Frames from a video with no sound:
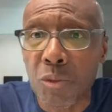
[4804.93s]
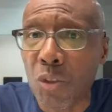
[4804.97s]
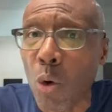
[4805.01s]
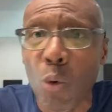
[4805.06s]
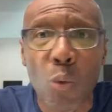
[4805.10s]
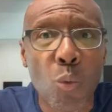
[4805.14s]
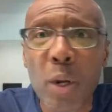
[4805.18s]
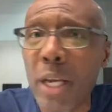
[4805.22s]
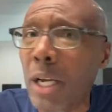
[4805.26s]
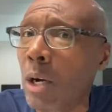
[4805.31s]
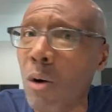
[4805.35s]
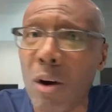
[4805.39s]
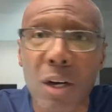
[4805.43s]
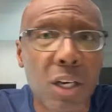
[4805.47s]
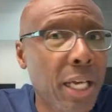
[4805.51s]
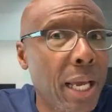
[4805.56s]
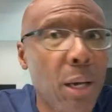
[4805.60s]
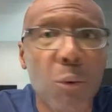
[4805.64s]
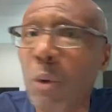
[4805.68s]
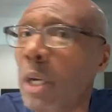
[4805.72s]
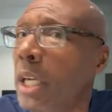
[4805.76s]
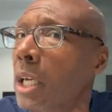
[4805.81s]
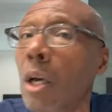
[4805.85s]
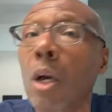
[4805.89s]
So we're gonna
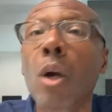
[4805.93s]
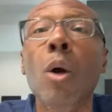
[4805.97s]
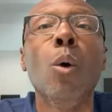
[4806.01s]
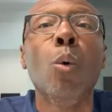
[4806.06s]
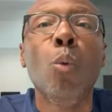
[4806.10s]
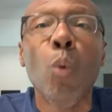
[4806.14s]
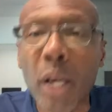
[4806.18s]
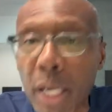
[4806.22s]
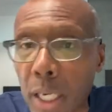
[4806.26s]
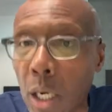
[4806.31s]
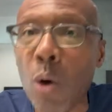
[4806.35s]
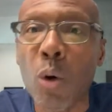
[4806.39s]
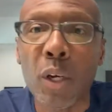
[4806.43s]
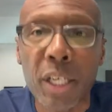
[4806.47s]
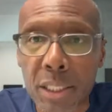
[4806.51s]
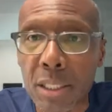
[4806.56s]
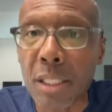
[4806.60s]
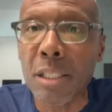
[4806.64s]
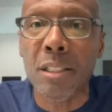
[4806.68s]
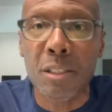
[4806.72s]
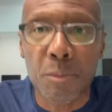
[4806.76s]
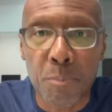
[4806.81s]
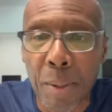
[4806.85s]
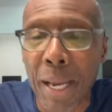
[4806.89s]
get we we gonna get
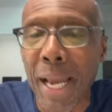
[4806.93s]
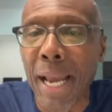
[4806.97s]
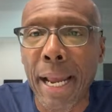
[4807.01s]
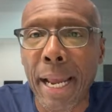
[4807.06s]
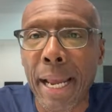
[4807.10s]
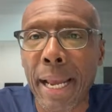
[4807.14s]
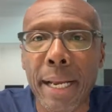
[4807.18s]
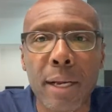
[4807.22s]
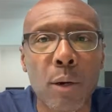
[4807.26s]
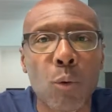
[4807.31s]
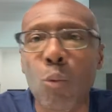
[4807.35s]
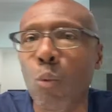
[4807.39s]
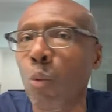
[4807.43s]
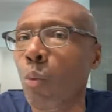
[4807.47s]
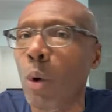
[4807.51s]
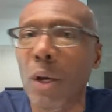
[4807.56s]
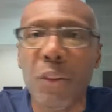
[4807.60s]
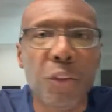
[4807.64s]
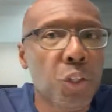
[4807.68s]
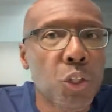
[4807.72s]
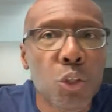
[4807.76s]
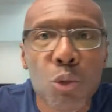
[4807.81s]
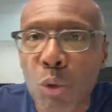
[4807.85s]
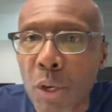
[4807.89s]
to this bag,
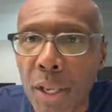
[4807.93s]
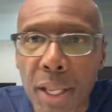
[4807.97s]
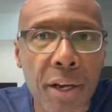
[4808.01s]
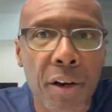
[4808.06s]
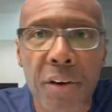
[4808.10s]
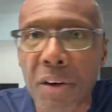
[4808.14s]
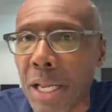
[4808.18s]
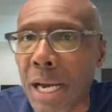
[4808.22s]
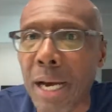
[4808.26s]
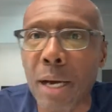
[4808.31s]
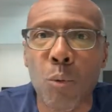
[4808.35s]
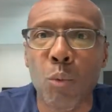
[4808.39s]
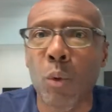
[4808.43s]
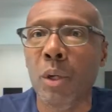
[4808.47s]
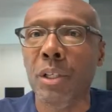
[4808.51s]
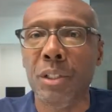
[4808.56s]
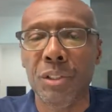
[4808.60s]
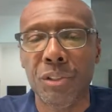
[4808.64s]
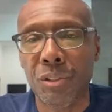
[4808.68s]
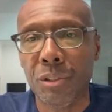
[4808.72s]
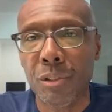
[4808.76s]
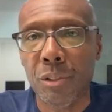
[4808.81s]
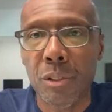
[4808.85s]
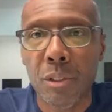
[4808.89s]
whether you there or not with
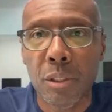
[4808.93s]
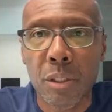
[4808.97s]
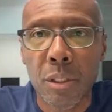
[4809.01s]
us.